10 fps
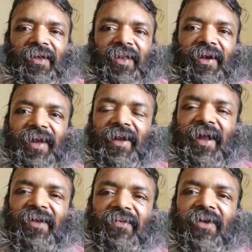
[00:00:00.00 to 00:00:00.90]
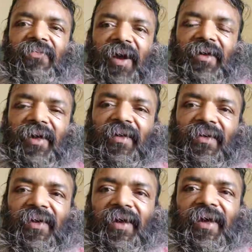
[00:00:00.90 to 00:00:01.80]
then tangential
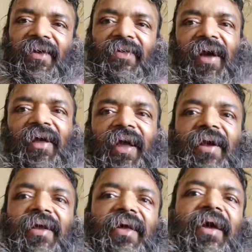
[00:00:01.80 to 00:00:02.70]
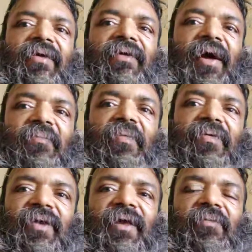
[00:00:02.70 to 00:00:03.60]
vector is again dxi
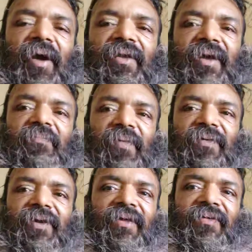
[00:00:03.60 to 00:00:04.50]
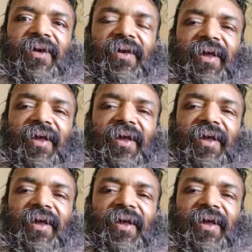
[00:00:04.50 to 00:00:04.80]
plus dyj plus dzk.